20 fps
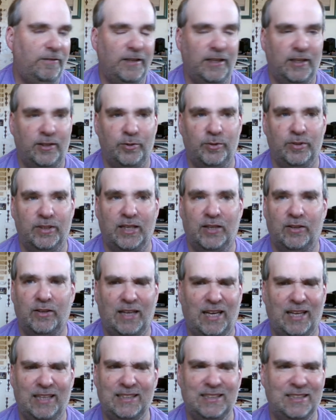And while they're
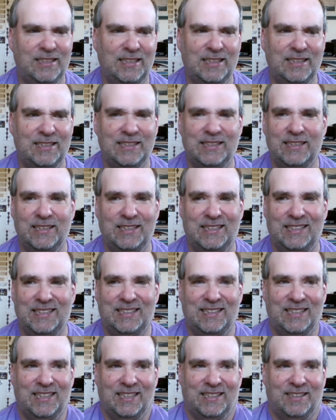fighting amongst themselves,
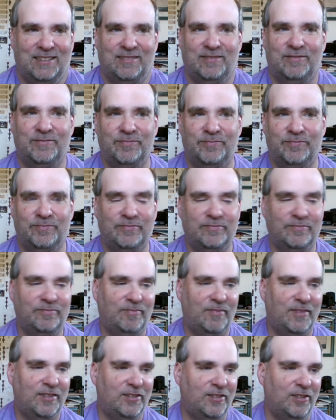Rhea Ripley comes
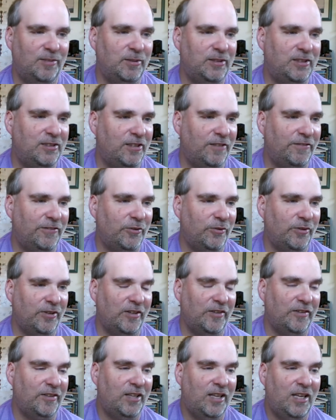in,
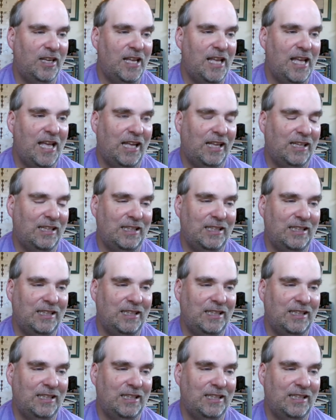Riptides.